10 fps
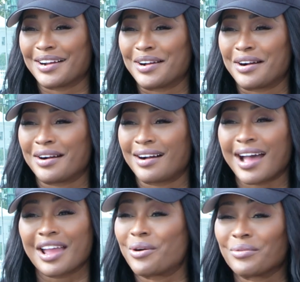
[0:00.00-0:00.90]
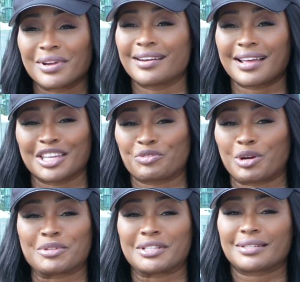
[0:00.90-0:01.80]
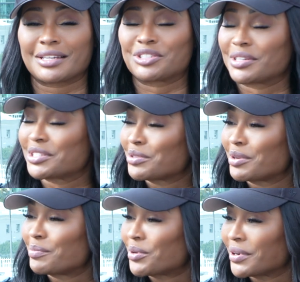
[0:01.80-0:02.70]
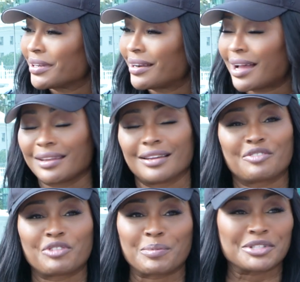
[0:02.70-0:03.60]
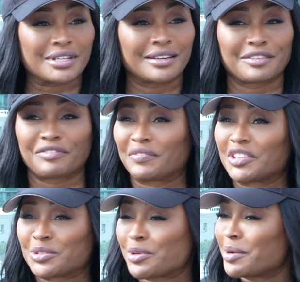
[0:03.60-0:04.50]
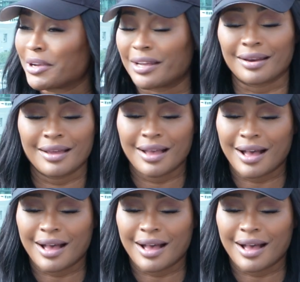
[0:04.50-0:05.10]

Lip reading: I own it. I think representation is so important. I love representing the 50s woman.